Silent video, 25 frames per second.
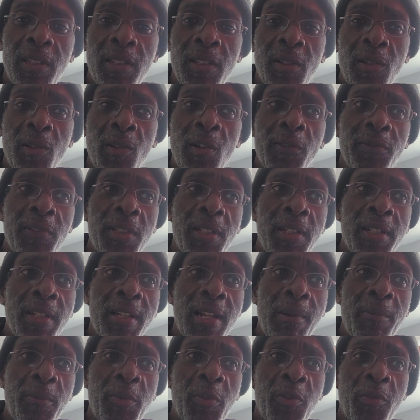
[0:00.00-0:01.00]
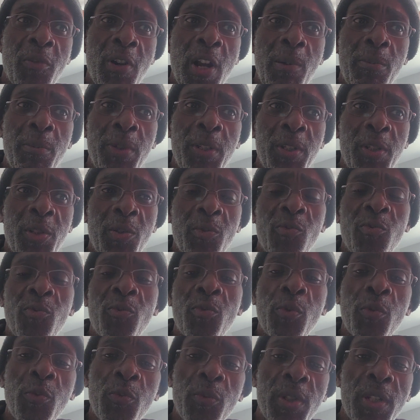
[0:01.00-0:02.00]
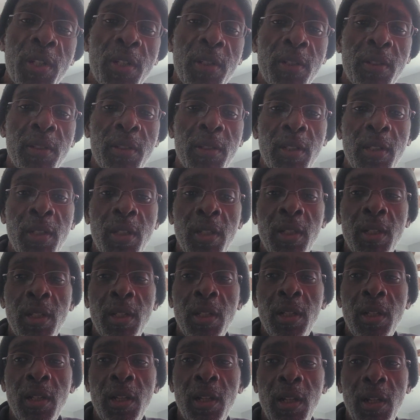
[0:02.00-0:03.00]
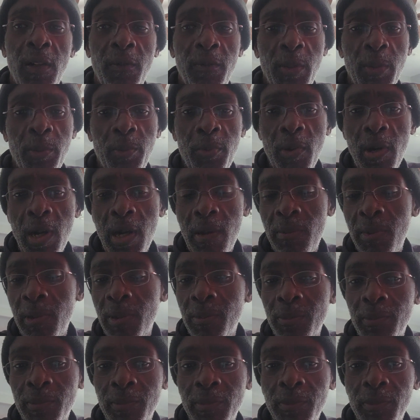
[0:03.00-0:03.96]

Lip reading: oftentimes trauma is the root of the problem.